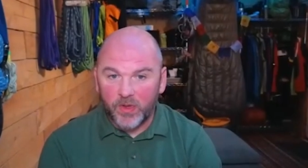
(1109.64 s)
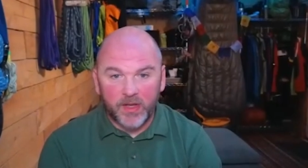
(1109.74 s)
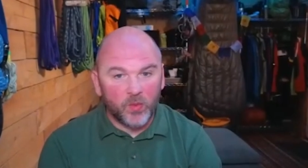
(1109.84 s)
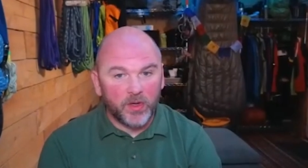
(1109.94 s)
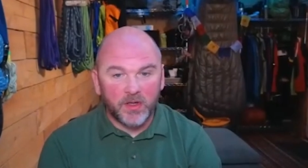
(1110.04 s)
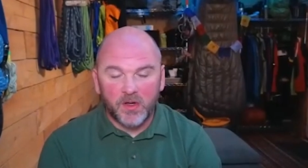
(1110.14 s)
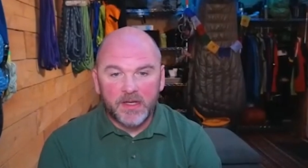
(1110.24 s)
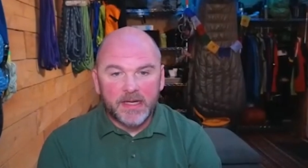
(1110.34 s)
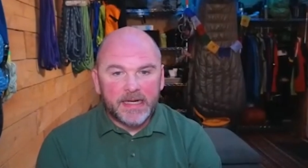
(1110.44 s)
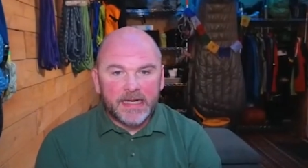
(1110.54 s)
It will.
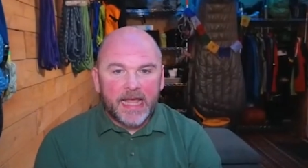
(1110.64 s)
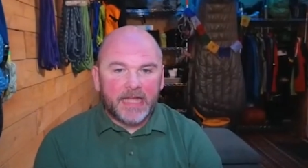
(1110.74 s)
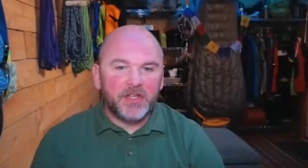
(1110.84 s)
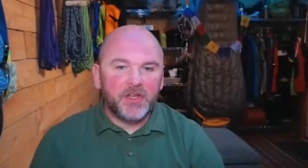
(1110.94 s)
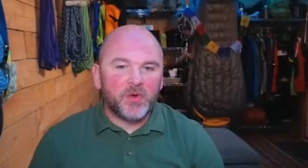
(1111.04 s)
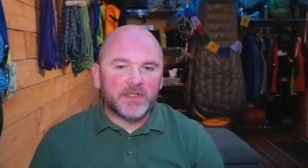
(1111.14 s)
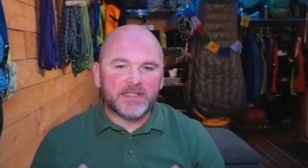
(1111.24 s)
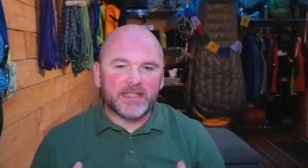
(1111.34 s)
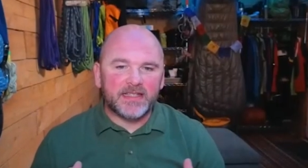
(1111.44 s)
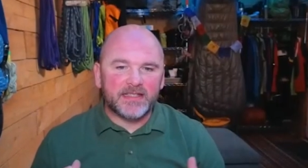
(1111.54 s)
And
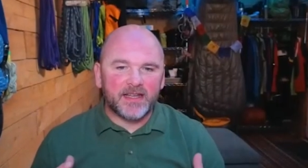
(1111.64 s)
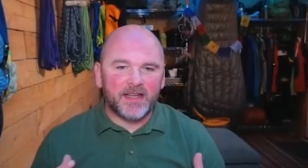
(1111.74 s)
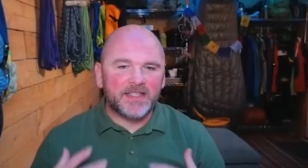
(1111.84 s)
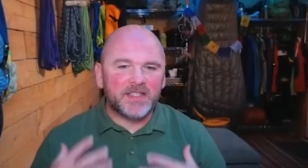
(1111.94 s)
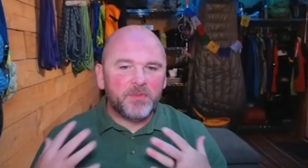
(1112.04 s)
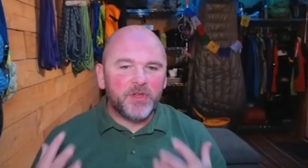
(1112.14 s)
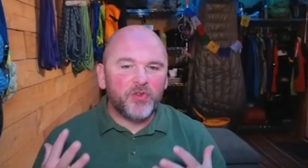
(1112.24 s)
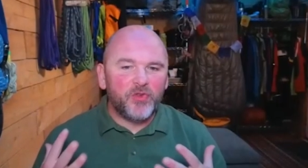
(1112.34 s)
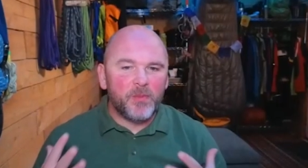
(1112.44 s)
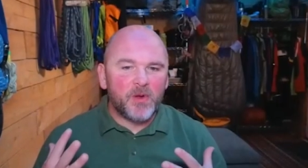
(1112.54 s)
it's a
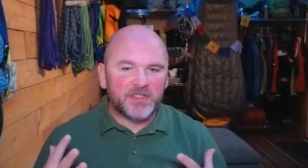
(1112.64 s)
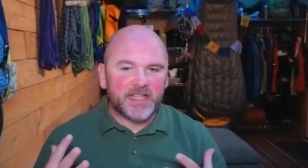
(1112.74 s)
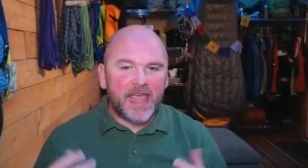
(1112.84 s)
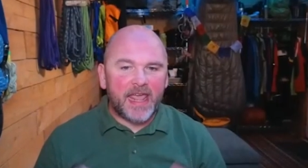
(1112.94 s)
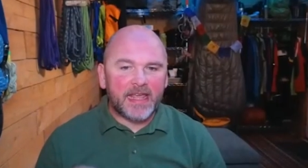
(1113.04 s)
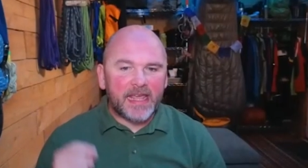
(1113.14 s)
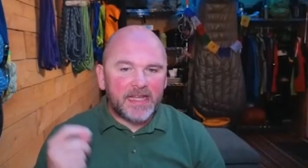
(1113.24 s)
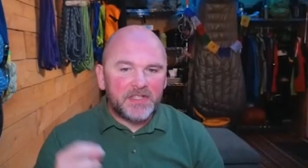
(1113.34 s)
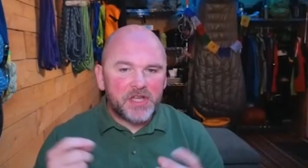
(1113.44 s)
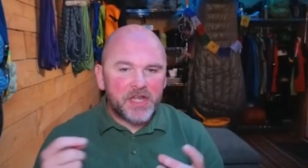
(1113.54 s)
beautiful mosaic.
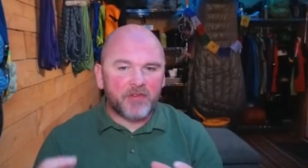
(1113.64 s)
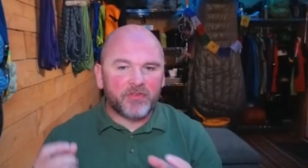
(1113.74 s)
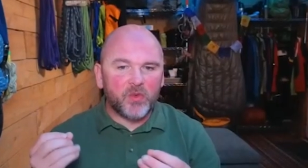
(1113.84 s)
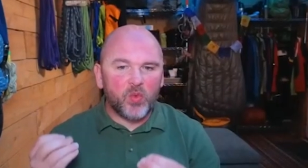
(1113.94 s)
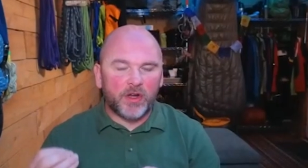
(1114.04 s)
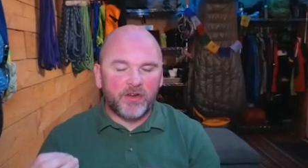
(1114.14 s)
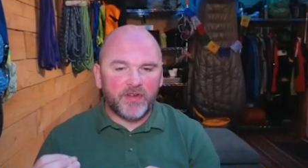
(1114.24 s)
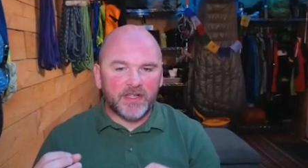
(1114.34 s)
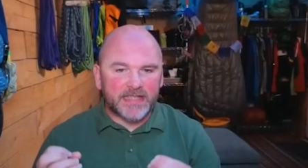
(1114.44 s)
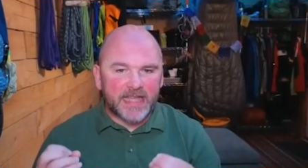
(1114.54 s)
Each and every one of
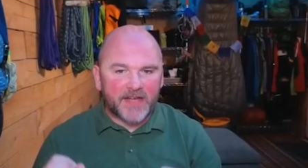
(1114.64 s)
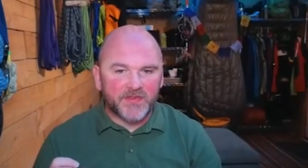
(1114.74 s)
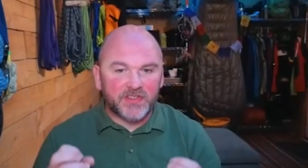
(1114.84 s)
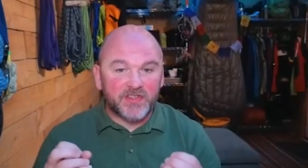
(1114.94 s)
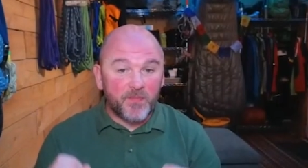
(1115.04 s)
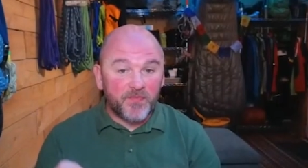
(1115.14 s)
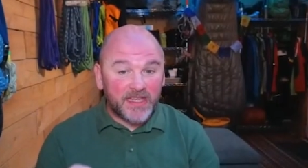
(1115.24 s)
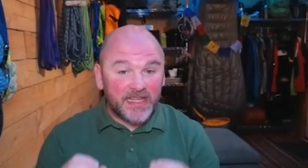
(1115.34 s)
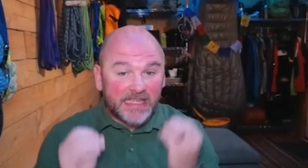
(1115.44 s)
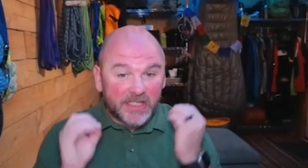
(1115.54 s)
us have
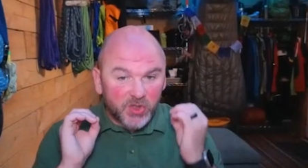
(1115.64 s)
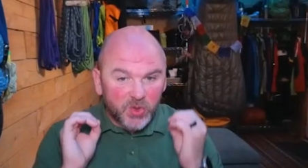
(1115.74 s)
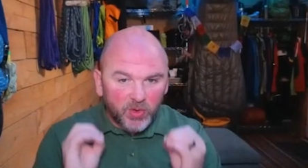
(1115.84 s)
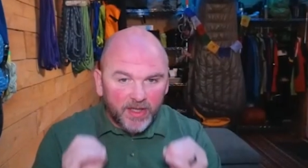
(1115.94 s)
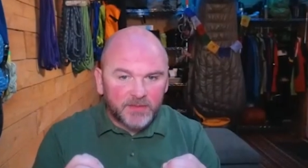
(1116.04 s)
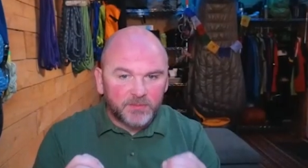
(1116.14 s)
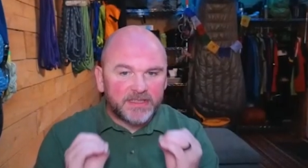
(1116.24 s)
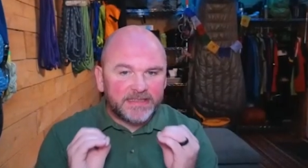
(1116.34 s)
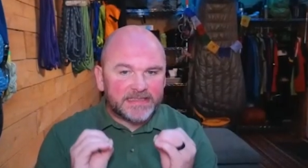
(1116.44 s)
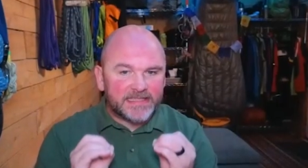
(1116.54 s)
something
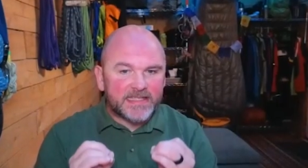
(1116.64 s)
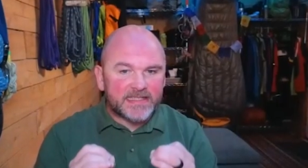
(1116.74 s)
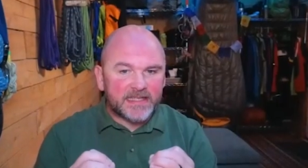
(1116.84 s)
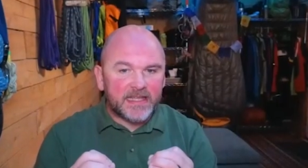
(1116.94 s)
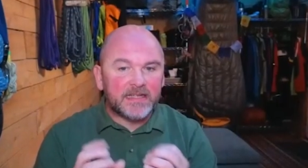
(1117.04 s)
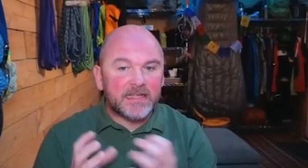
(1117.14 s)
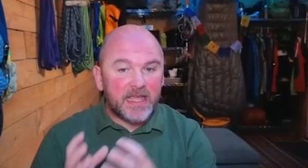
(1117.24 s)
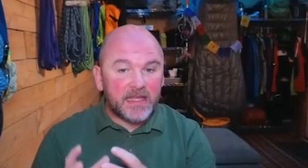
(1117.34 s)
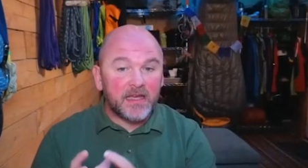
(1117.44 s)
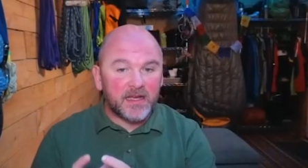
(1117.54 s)
incredibly distinct
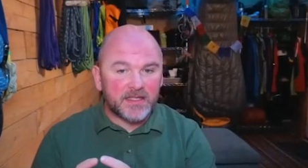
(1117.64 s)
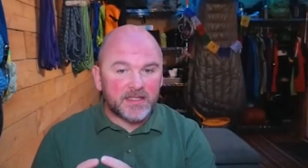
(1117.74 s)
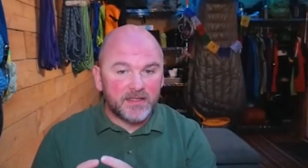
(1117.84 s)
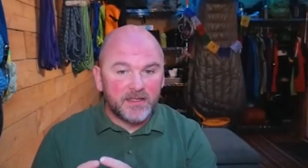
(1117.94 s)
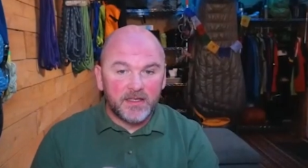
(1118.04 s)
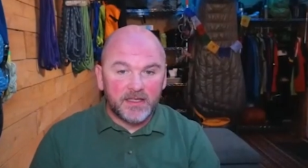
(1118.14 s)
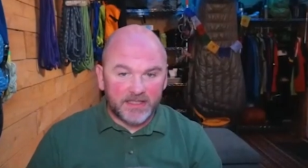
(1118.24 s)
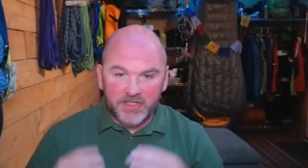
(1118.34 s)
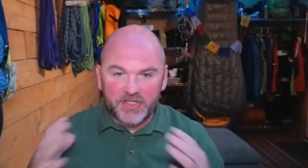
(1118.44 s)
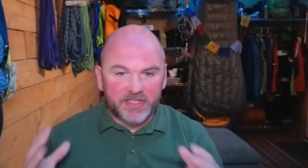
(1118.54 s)
in us.
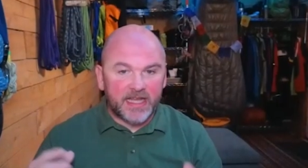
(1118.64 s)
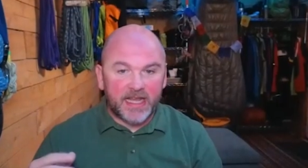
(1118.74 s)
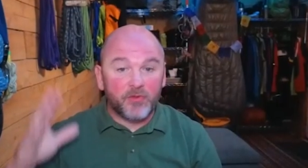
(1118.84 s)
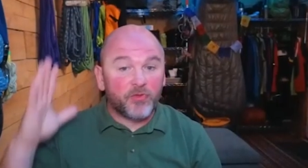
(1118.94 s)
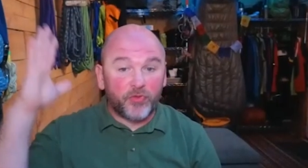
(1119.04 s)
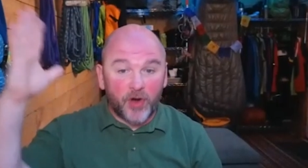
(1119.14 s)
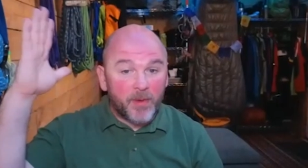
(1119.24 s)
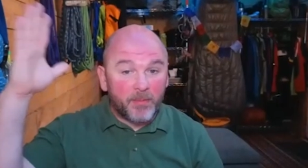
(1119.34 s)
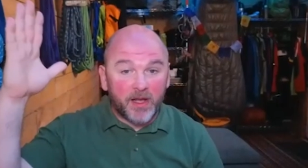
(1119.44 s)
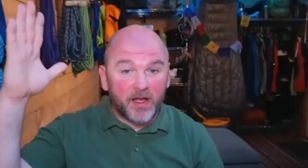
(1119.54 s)
Let's just say it, from
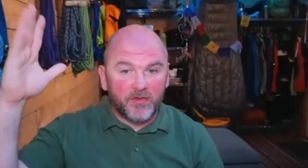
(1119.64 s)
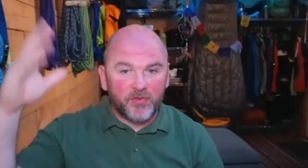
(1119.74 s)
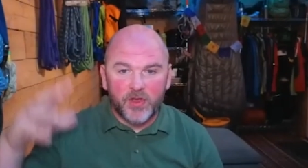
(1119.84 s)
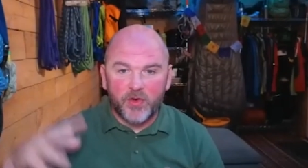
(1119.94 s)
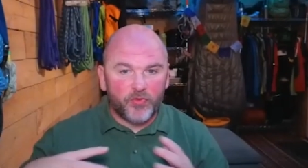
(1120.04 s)
above, from